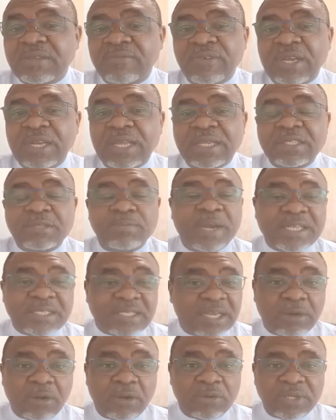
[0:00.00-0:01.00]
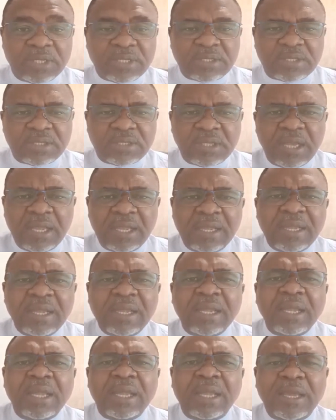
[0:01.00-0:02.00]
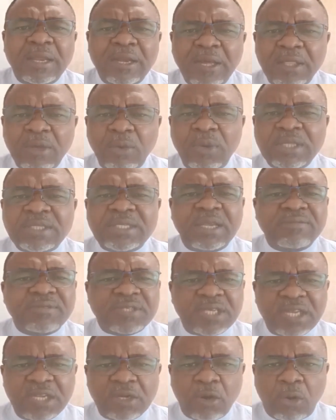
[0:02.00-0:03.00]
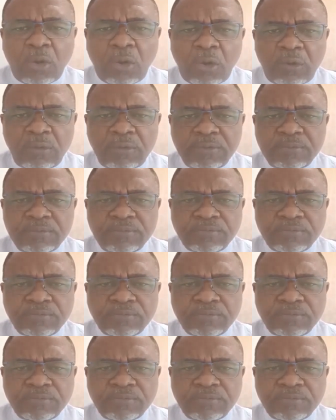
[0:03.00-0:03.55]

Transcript: civilians by terrorists. In other words, I've seen it all.